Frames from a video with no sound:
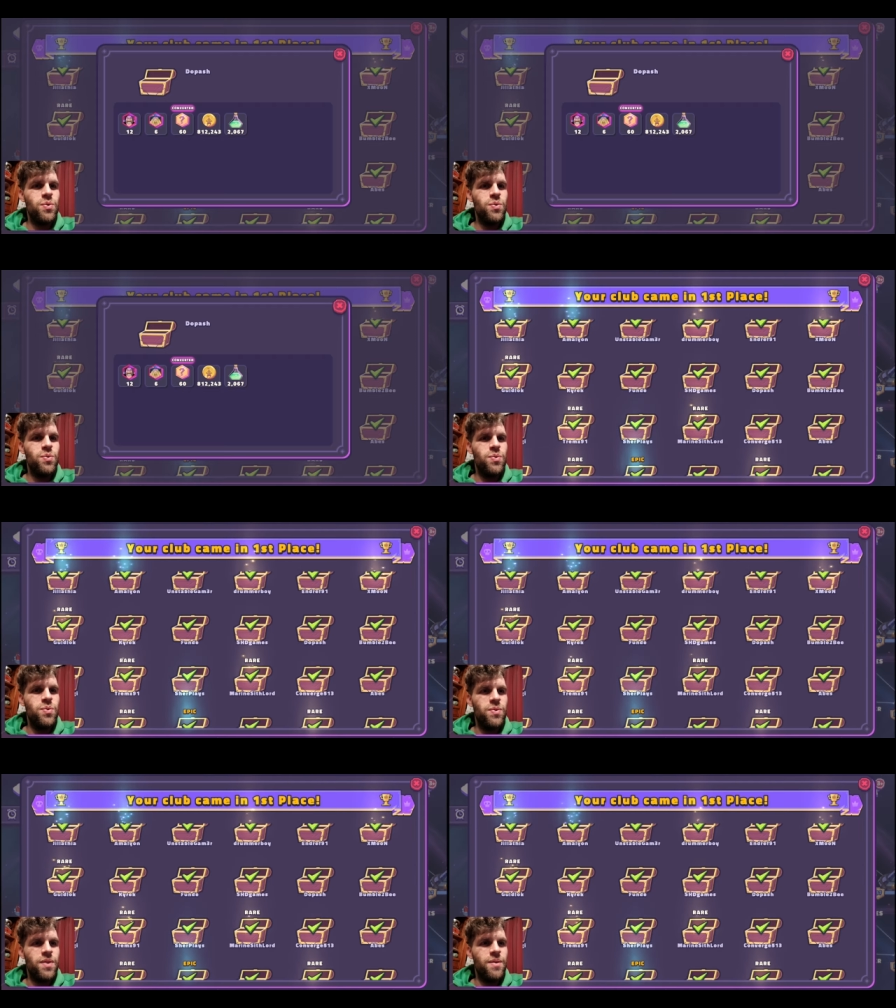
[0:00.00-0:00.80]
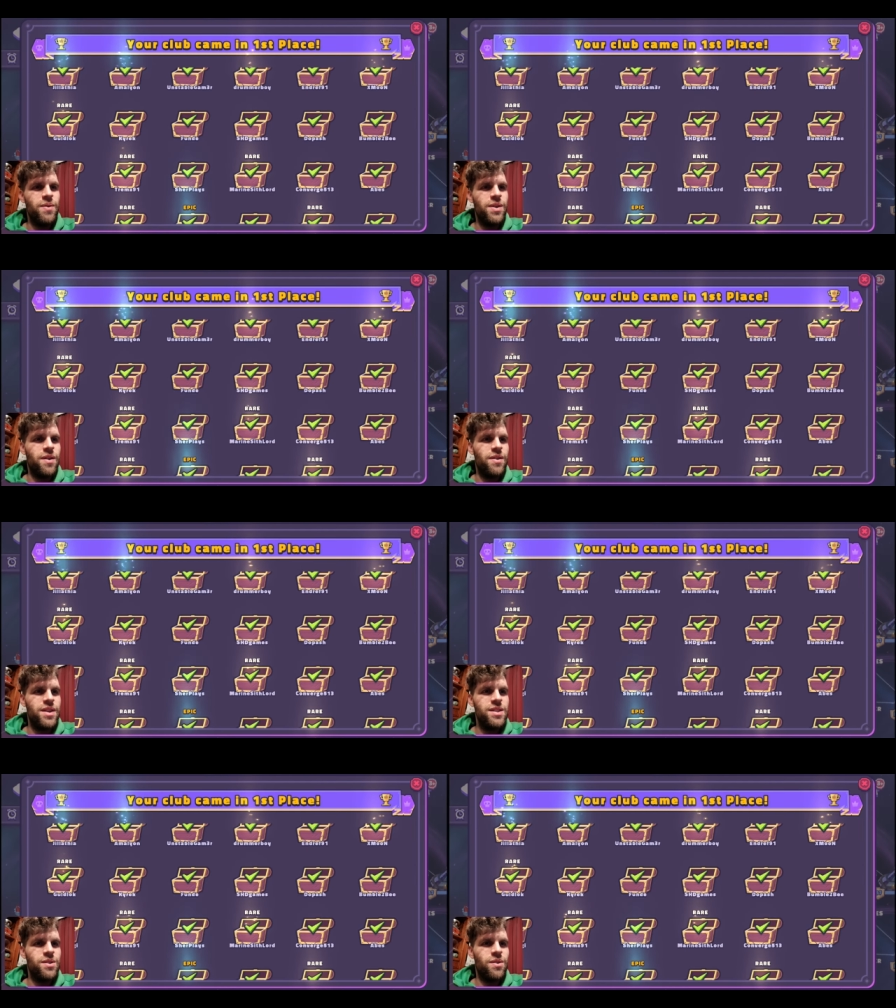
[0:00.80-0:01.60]
Ooh, there we go.
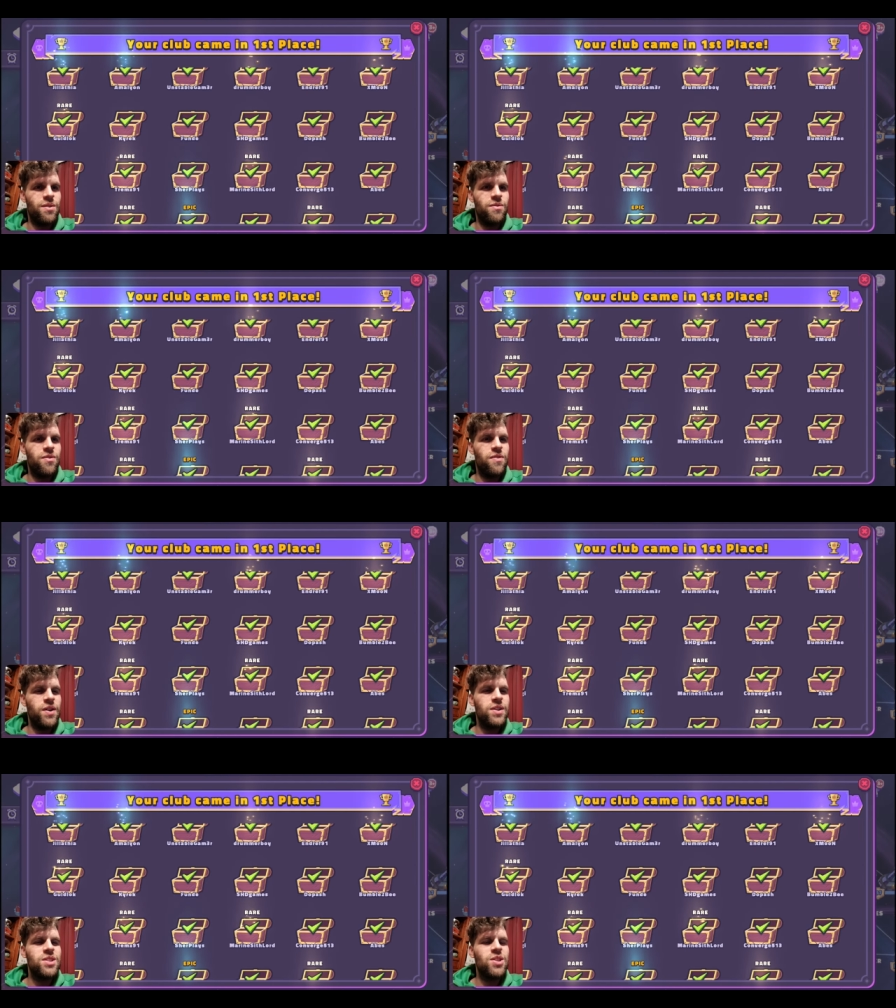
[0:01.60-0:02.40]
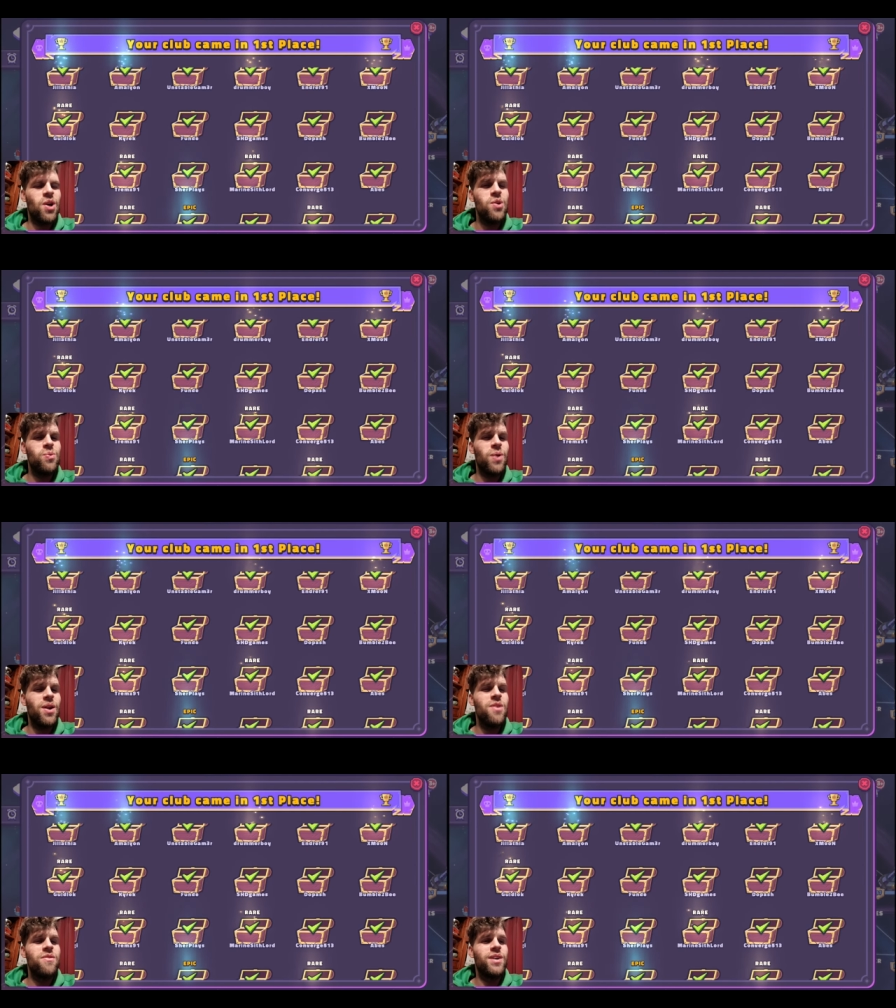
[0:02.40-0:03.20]
He's a good one. If I just chose one
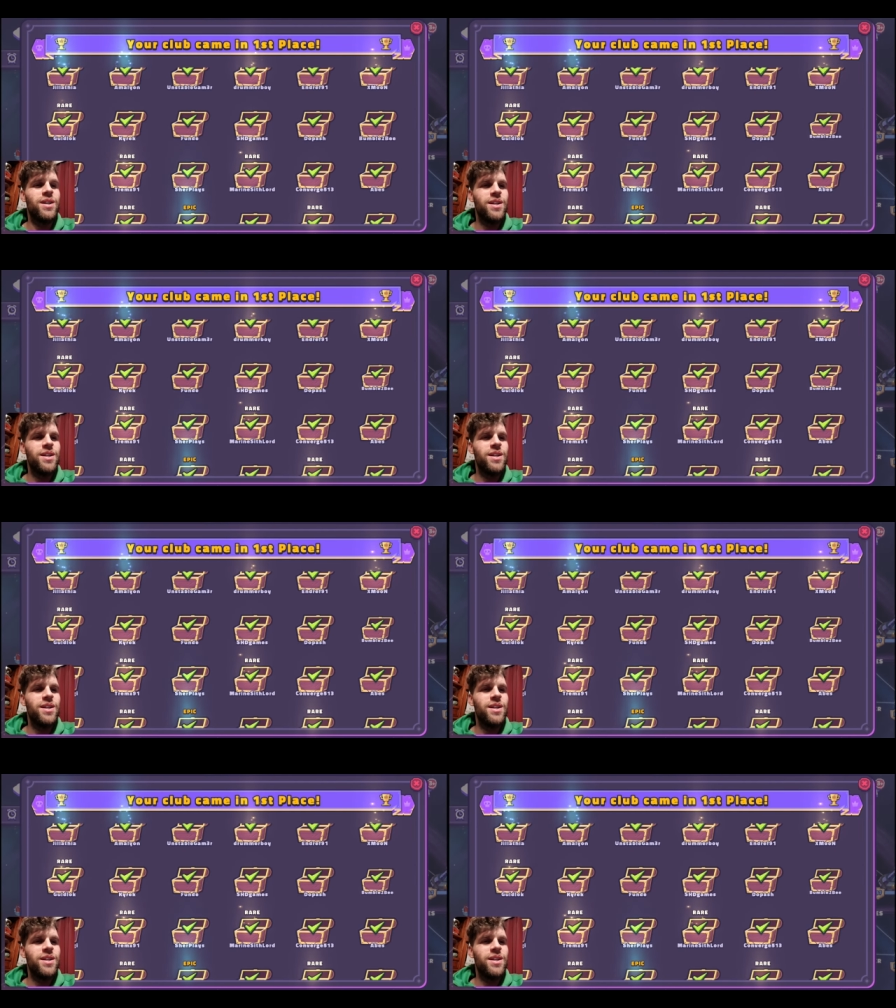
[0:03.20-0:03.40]
over